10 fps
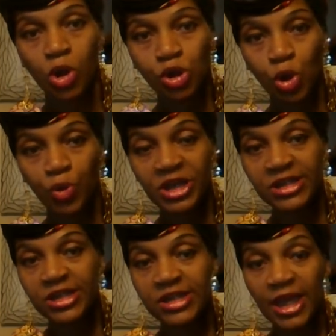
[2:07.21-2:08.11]
So
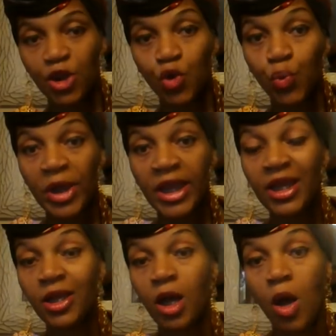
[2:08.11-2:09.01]
this is a
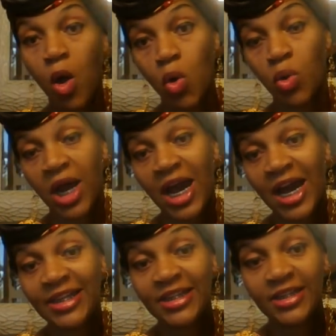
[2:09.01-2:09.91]
great all
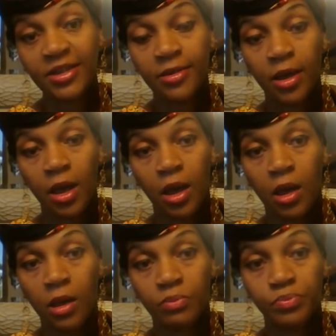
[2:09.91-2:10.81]
cotton
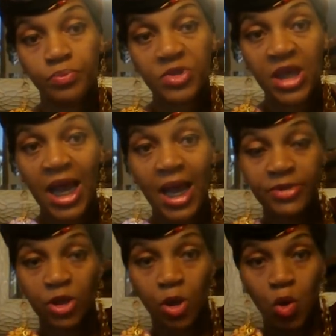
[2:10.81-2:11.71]

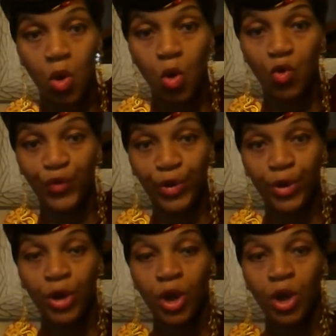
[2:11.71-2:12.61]
top to go
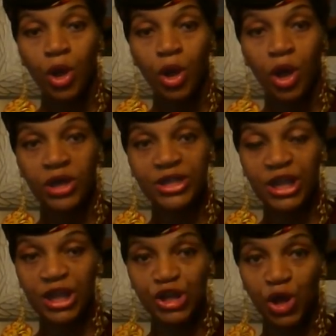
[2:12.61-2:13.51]
over a
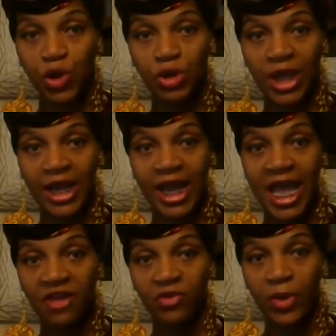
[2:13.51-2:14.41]
t-shirt like I
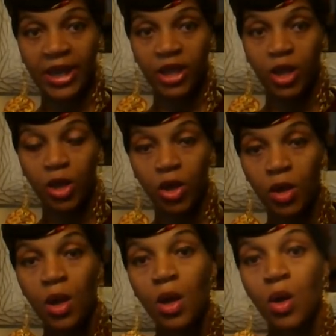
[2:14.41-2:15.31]
have it right
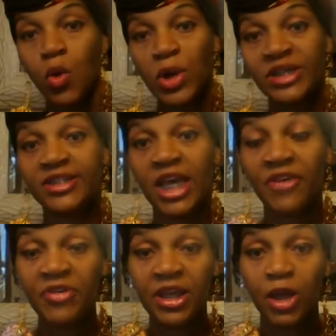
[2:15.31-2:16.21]
here, or it
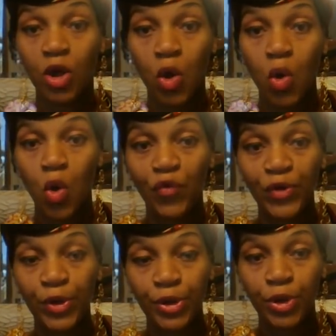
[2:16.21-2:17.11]
definitely can go
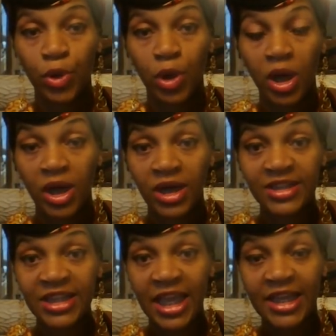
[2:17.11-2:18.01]
over your
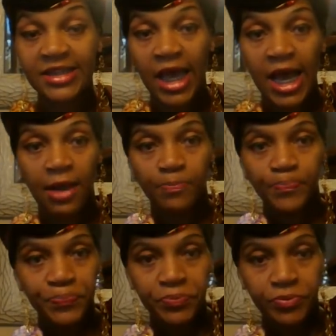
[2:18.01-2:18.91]
tank top.
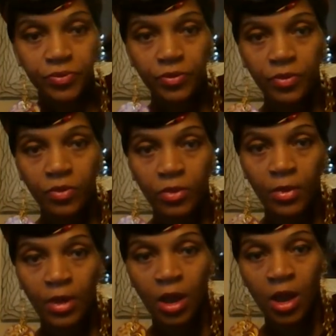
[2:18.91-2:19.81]

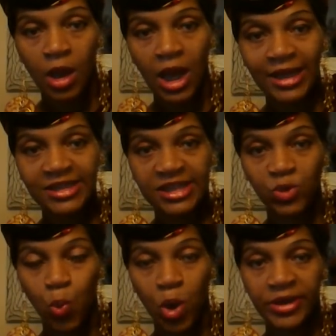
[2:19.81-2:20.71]
I
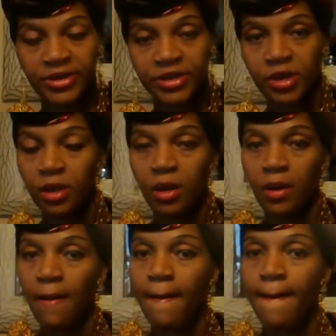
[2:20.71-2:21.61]
just wanted
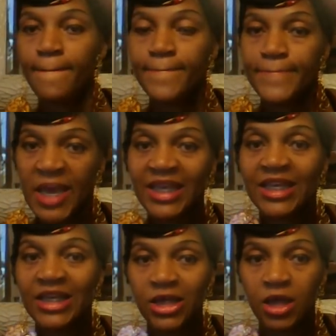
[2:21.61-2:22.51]
to make
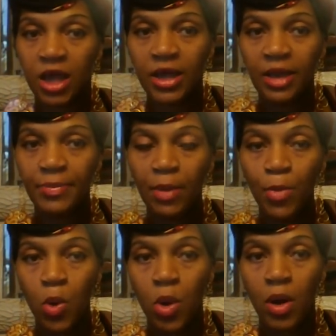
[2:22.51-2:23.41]
it look a little bit
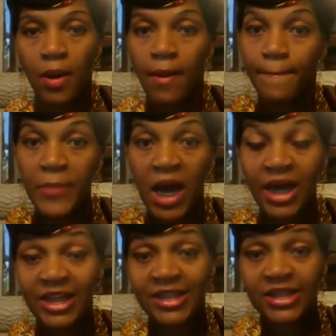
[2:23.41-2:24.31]
more
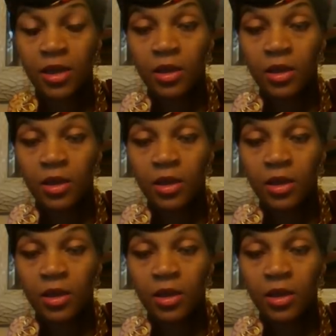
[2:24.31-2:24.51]
modest.